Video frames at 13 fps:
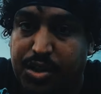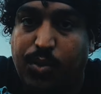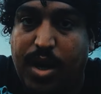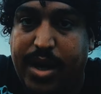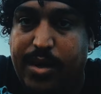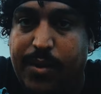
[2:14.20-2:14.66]
the
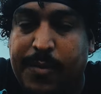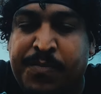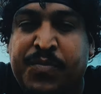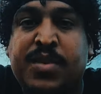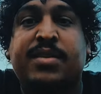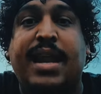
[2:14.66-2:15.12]
water.
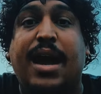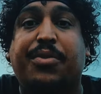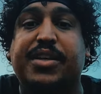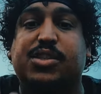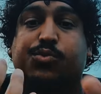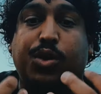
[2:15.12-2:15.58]
Now
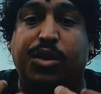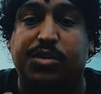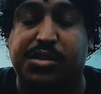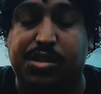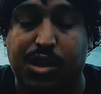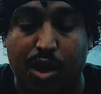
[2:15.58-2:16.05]
this will
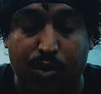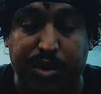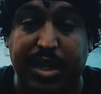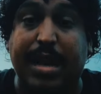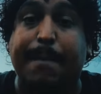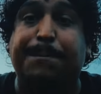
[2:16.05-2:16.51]

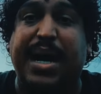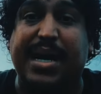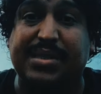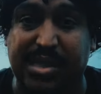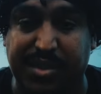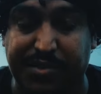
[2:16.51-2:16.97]
slowly
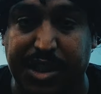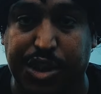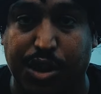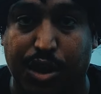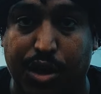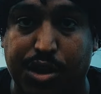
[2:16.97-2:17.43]
positively
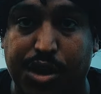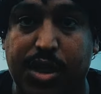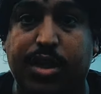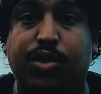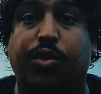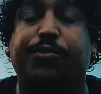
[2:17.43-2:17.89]
charge
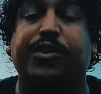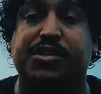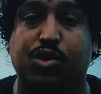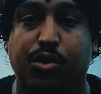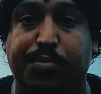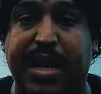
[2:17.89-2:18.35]
your
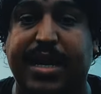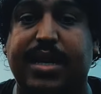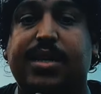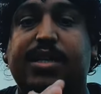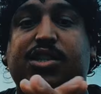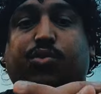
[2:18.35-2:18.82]
physical
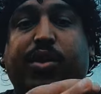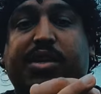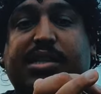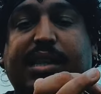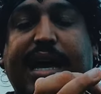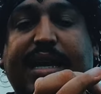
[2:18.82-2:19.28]
body to where
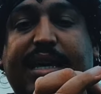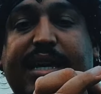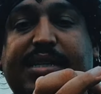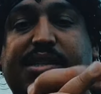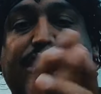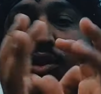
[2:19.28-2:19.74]
it's a lot
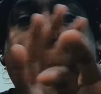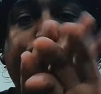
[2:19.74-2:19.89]
easier.